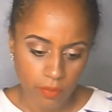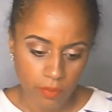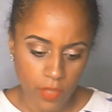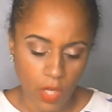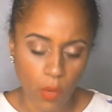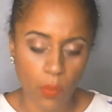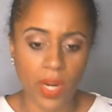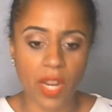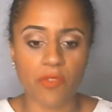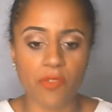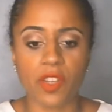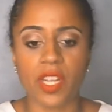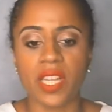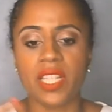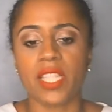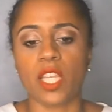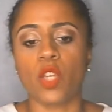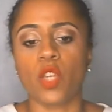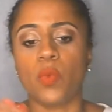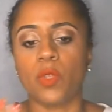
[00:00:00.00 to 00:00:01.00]
Whatever it is
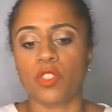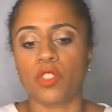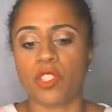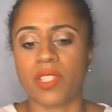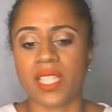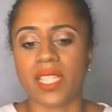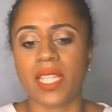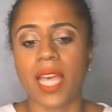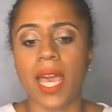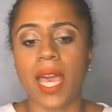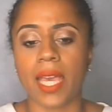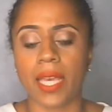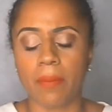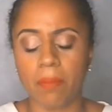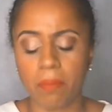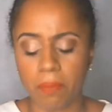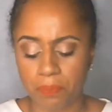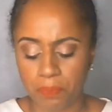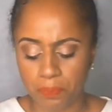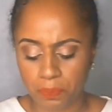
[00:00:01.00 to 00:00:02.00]
that you want to say,
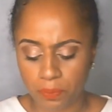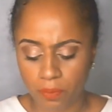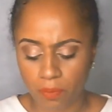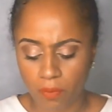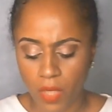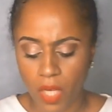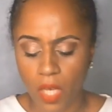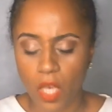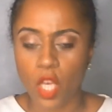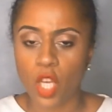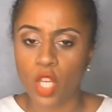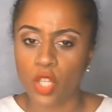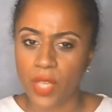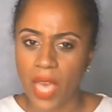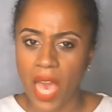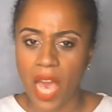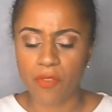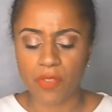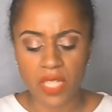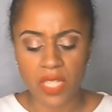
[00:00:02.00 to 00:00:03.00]
you're
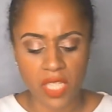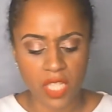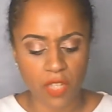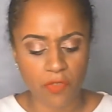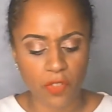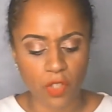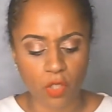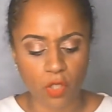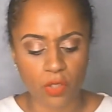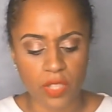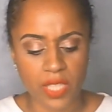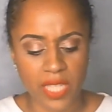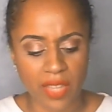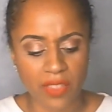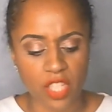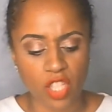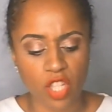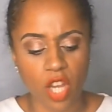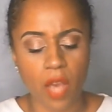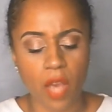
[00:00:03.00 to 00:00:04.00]
having difficulty. At the
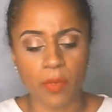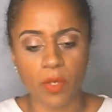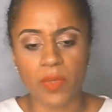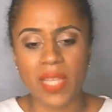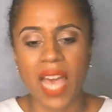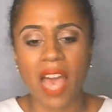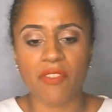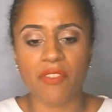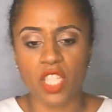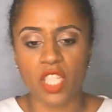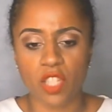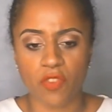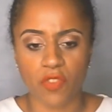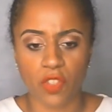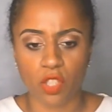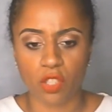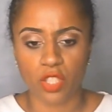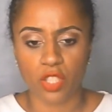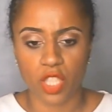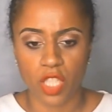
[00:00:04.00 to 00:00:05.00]
time you was having
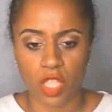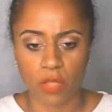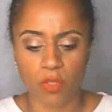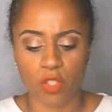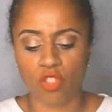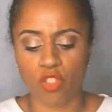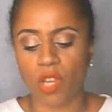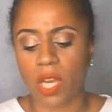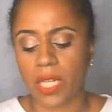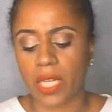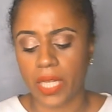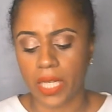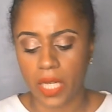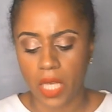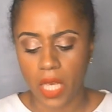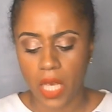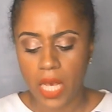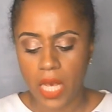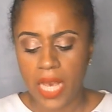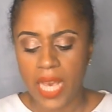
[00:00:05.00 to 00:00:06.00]
difficulty, you were struggling
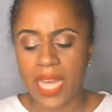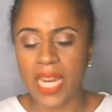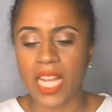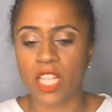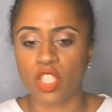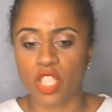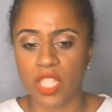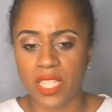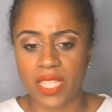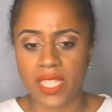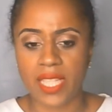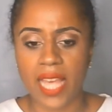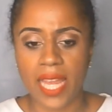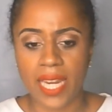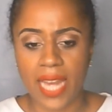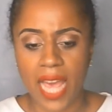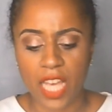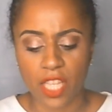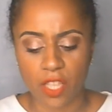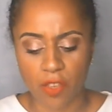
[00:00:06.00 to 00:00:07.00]
in actually saying
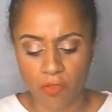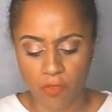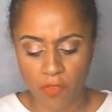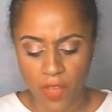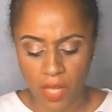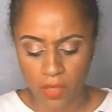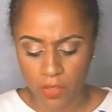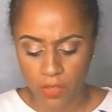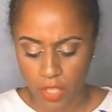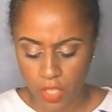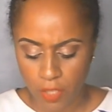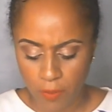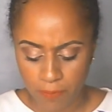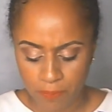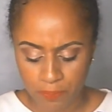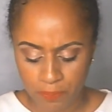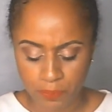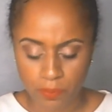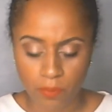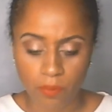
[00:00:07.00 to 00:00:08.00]
how you felt.
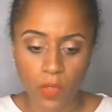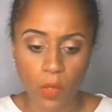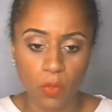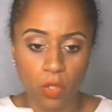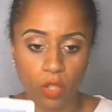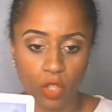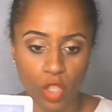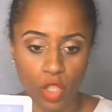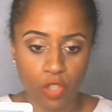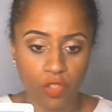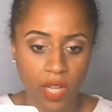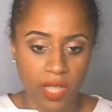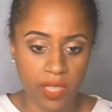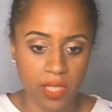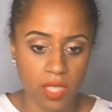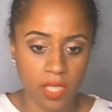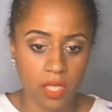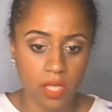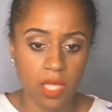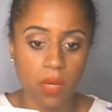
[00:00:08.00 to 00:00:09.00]
We've got
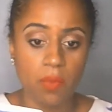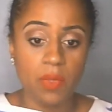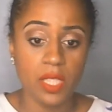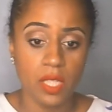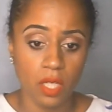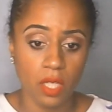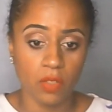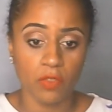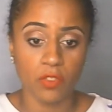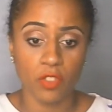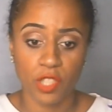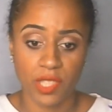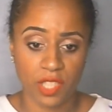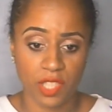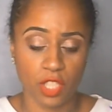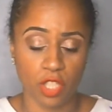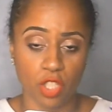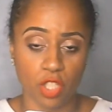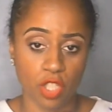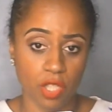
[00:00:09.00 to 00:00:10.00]
trust. There was a lot of trust
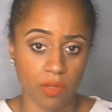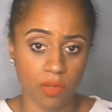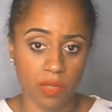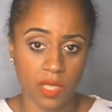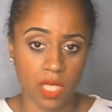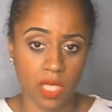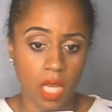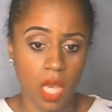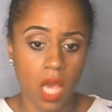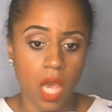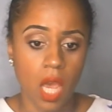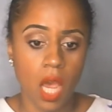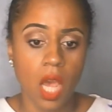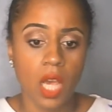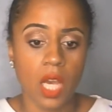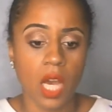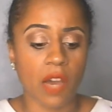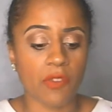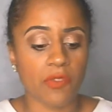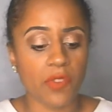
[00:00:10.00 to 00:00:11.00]
issues.
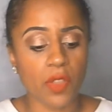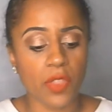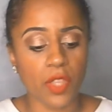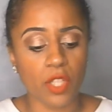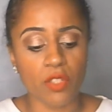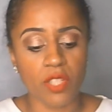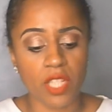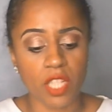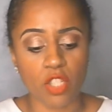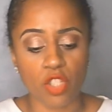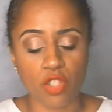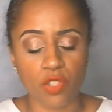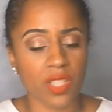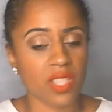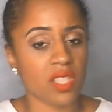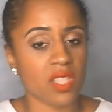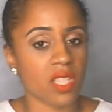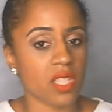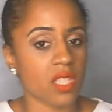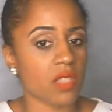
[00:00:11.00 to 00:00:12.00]
I felt that you didn't
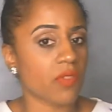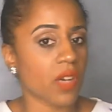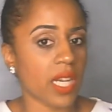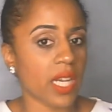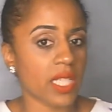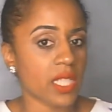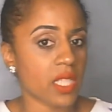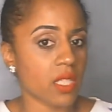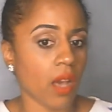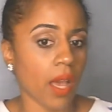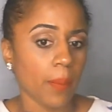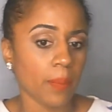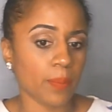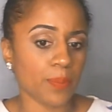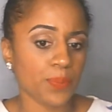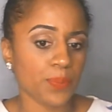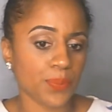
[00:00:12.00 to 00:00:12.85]
trust this fire sign.